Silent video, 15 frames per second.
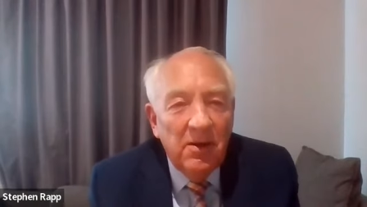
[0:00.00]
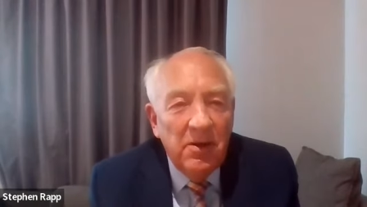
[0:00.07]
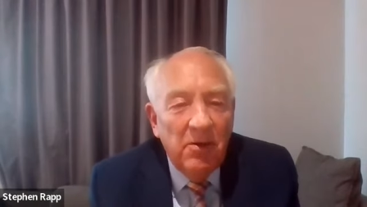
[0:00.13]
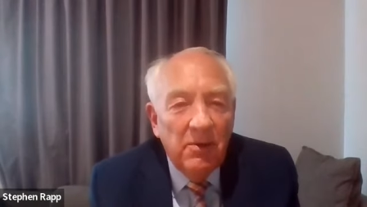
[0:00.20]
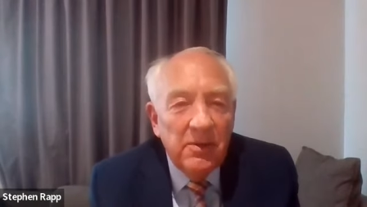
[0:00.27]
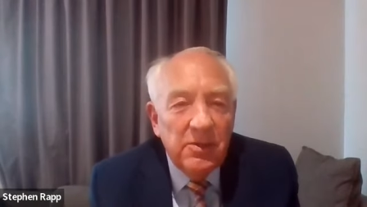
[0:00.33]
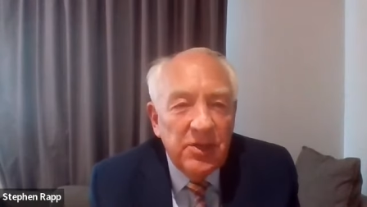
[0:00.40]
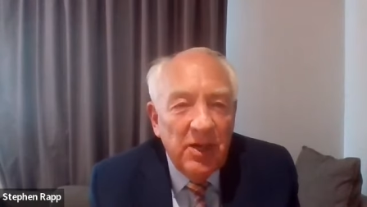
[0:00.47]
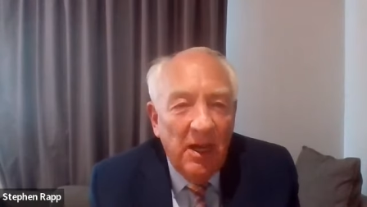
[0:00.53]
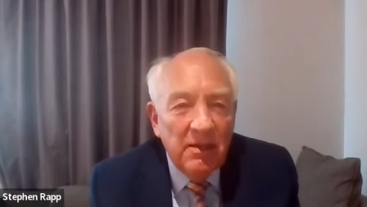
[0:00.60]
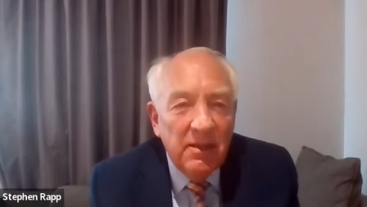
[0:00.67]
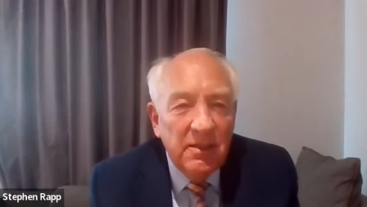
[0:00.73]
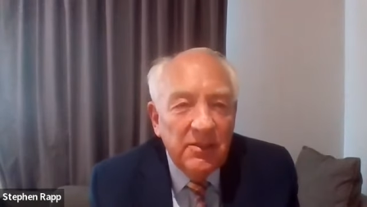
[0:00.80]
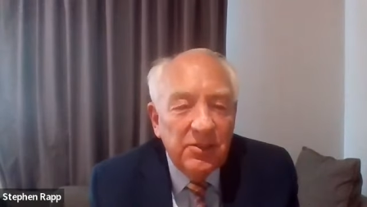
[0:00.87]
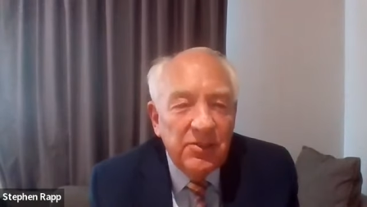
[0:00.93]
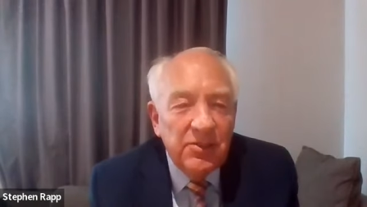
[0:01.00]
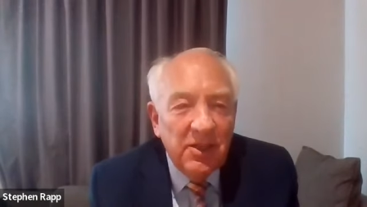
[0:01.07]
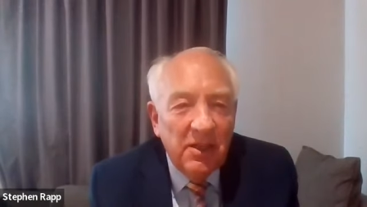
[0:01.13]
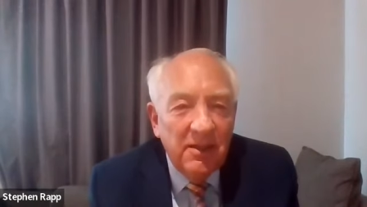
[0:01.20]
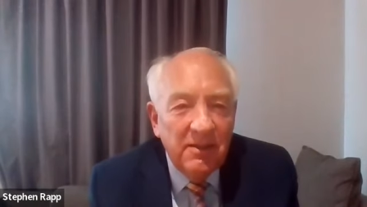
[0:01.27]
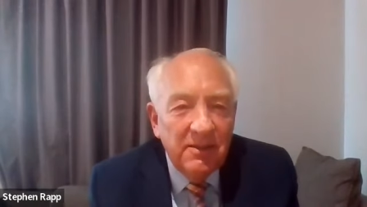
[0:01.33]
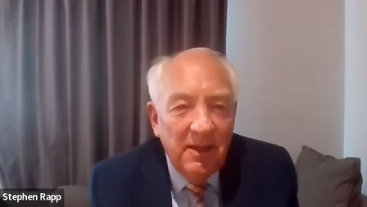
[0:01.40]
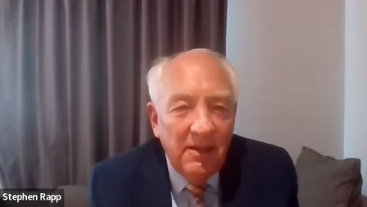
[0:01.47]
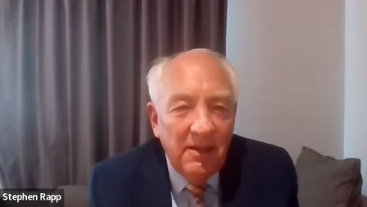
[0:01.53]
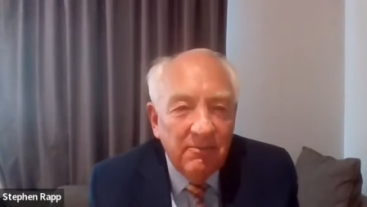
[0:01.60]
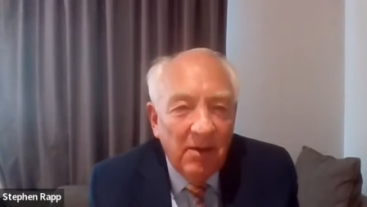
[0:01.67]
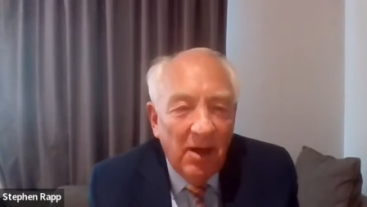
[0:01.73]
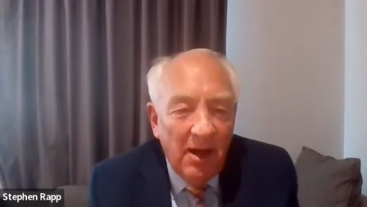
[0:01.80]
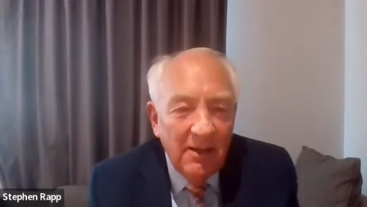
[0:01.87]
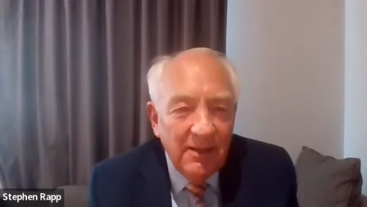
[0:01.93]
you were challenged then
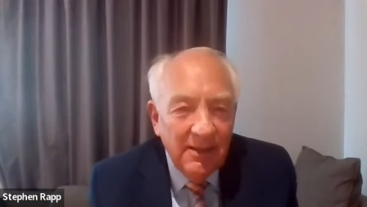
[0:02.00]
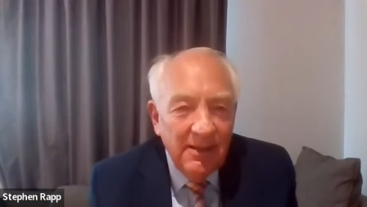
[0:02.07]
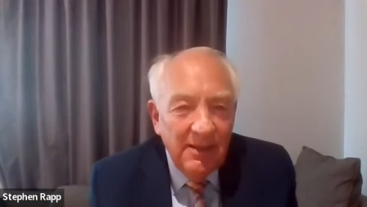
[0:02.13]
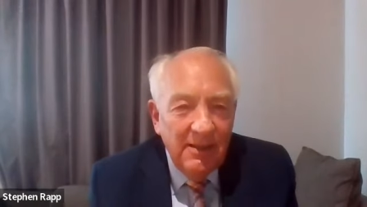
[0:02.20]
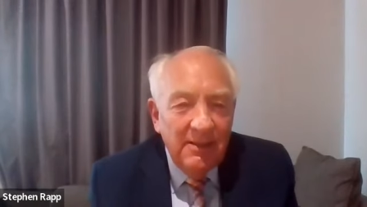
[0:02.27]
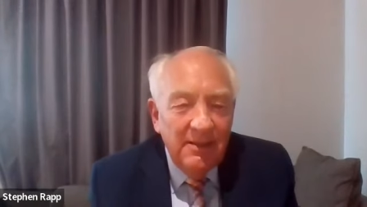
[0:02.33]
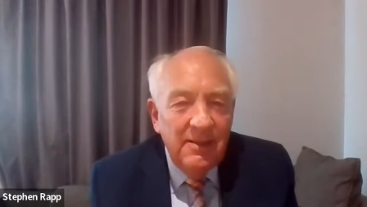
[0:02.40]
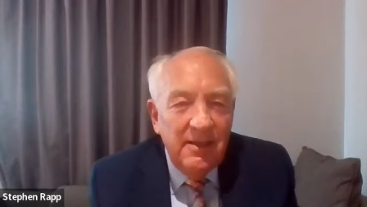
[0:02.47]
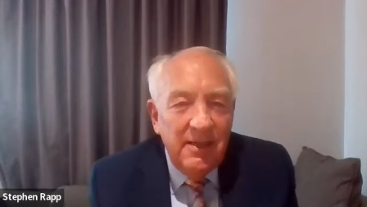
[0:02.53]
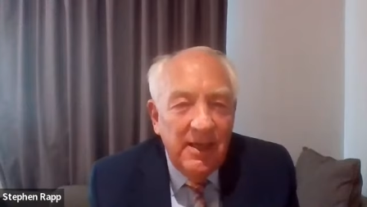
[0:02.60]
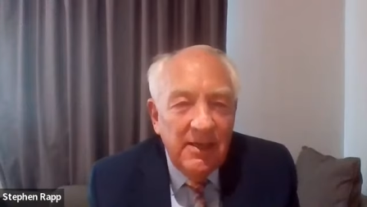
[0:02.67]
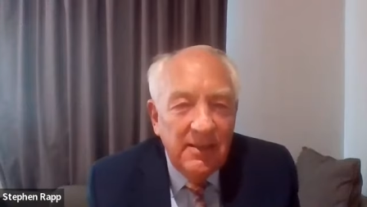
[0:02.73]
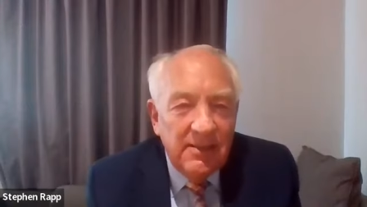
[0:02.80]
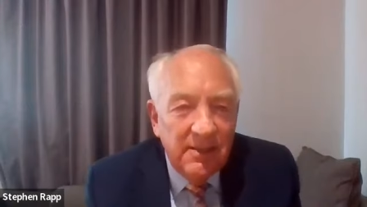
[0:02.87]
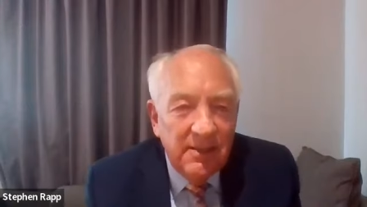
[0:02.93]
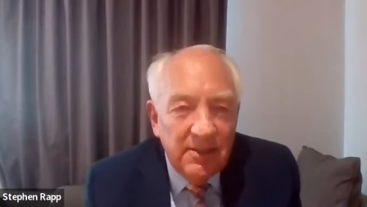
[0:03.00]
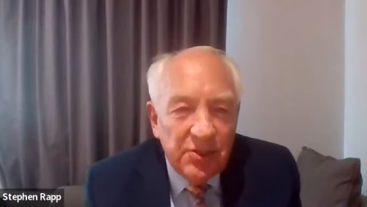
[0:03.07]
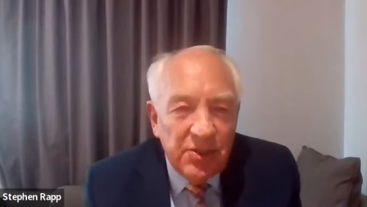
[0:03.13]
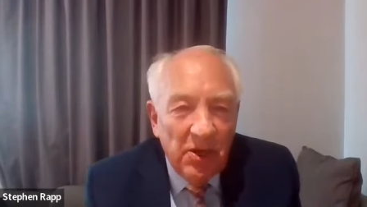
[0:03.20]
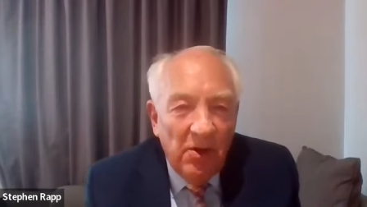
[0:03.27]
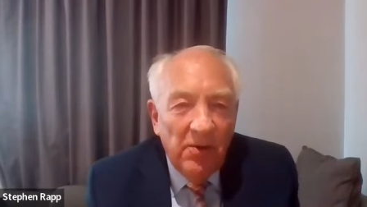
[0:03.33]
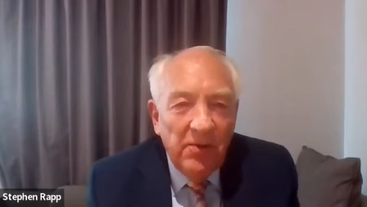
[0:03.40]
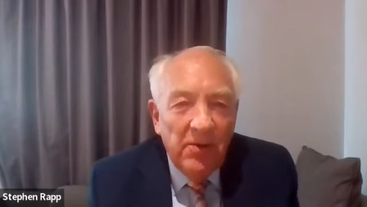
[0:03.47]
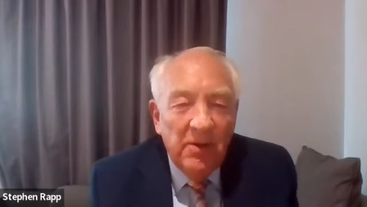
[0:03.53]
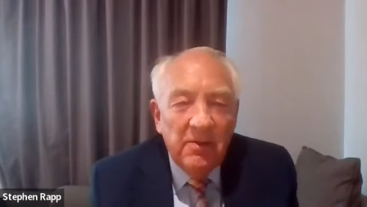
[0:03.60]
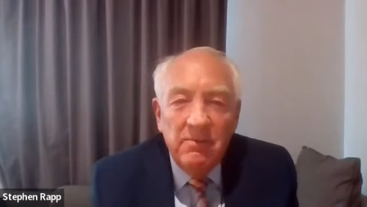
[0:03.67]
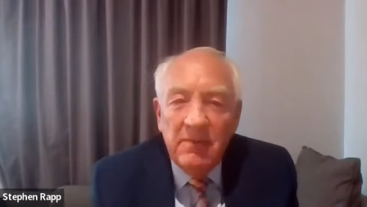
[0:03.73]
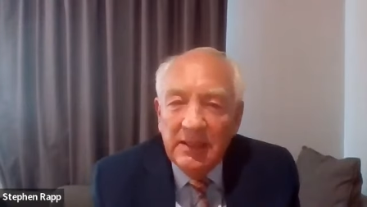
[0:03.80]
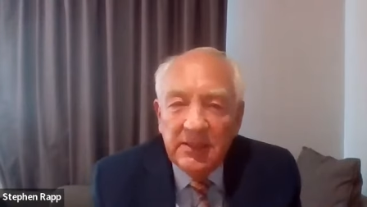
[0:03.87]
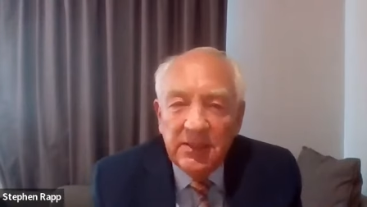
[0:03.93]
by the need to show that
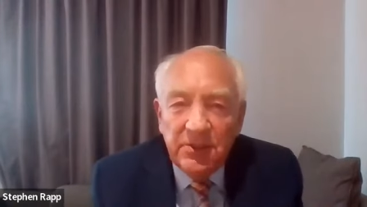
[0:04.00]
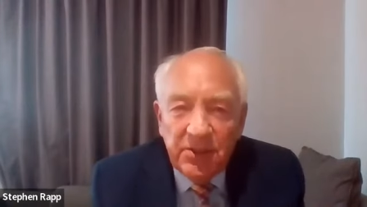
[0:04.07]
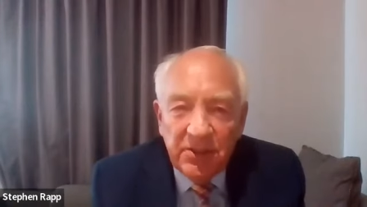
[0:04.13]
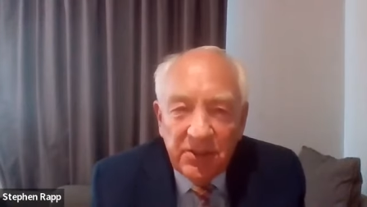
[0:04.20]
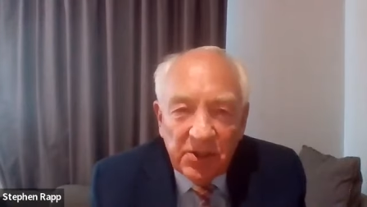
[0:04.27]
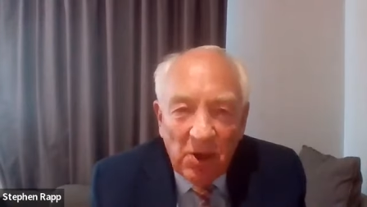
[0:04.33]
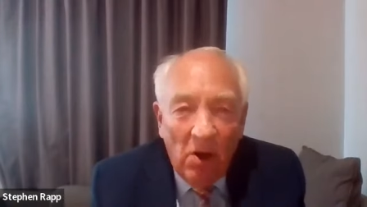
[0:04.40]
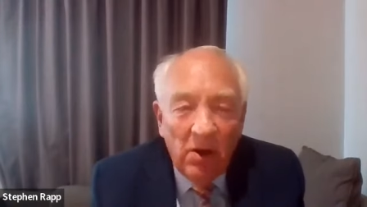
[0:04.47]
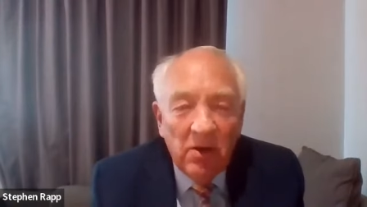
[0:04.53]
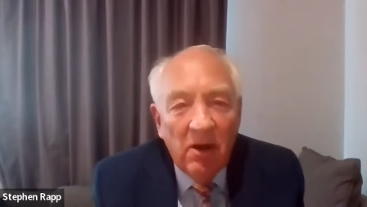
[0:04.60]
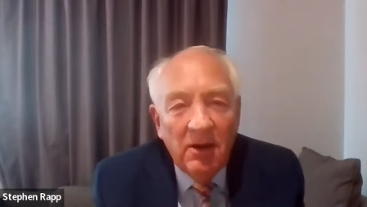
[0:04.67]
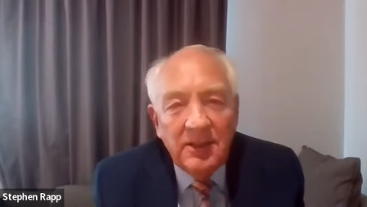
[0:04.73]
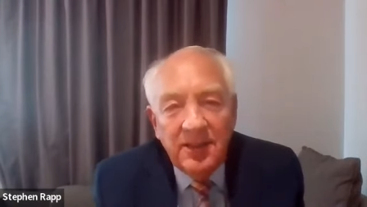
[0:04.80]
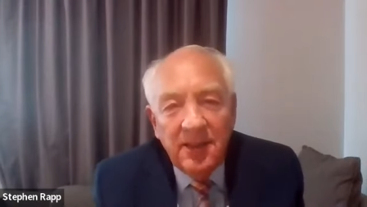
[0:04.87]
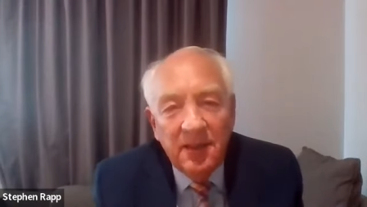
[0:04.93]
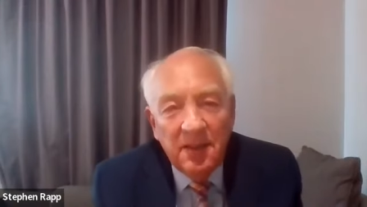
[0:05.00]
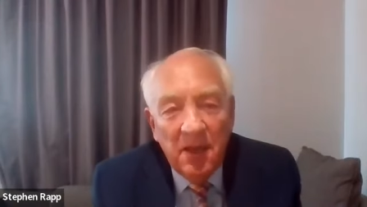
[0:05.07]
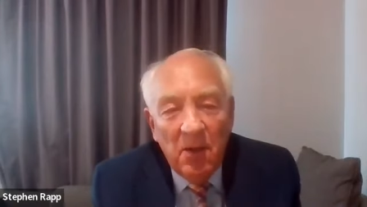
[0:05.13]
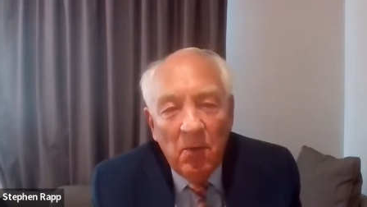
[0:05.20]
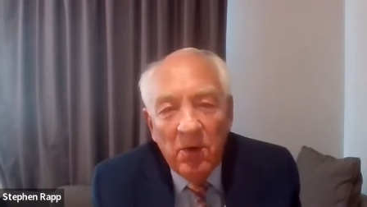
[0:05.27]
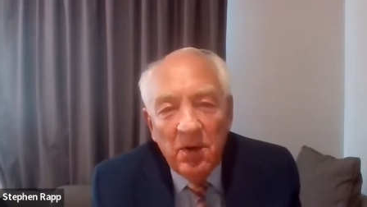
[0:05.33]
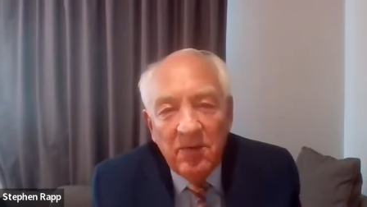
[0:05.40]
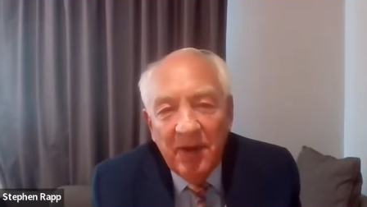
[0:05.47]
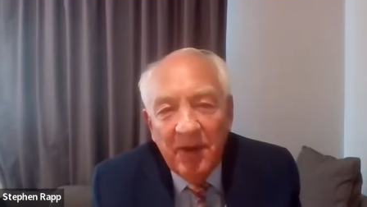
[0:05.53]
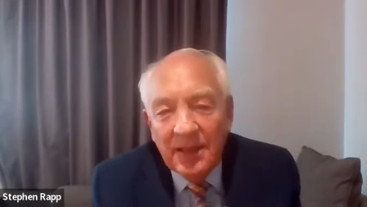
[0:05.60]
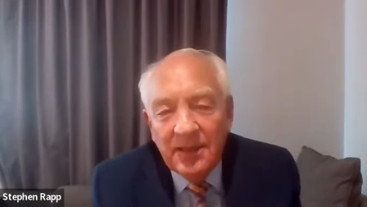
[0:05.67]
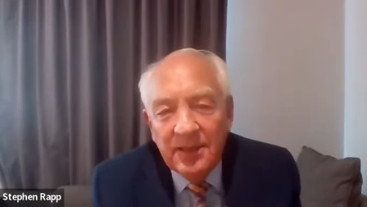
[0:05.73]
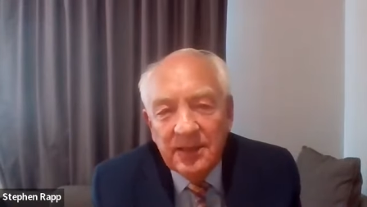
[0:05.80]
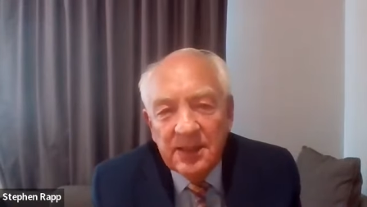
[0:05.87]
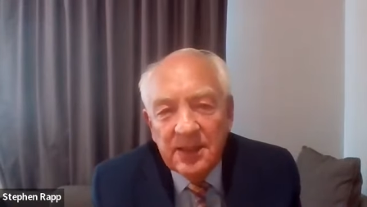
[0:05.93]
the messages on RTLM were in
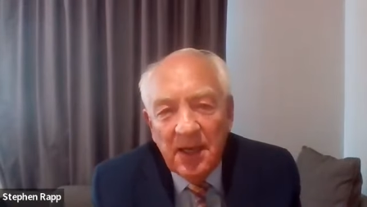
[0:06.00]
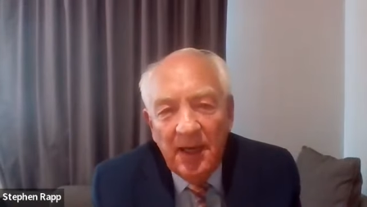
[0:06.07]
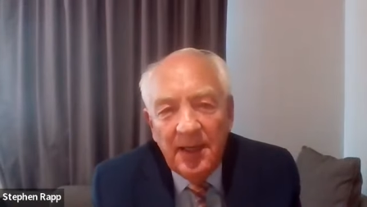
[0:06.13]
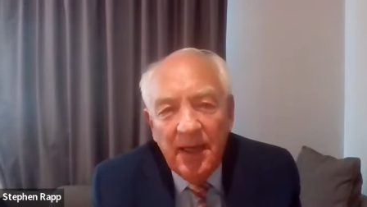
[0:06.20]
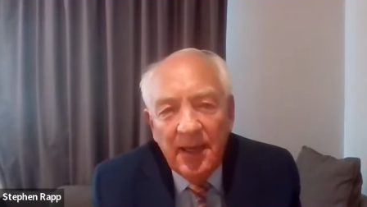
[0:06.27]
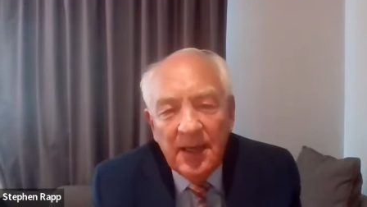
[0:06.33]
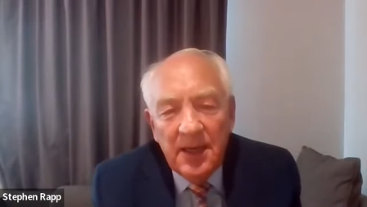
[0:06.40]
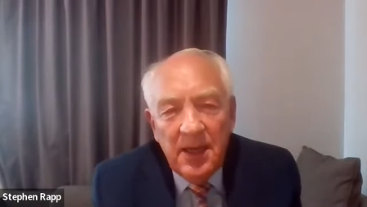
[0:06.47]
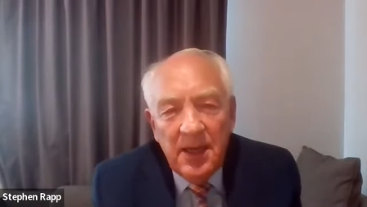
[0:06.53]
fact inciting.